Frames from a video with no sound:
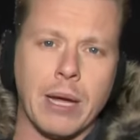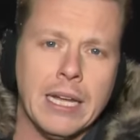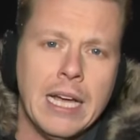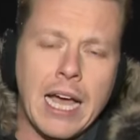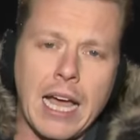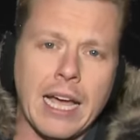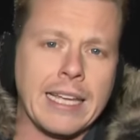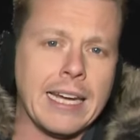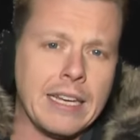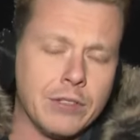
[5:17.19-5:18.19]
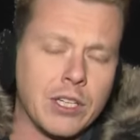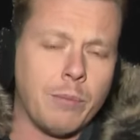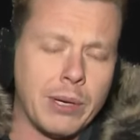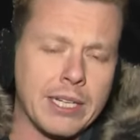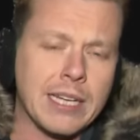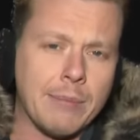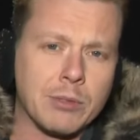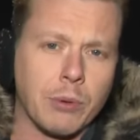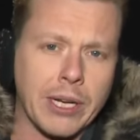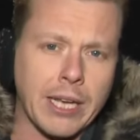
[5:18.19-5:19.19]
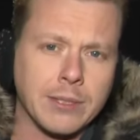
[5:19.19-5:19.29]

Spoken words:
But again, give yourself plenty of time this morning, guys.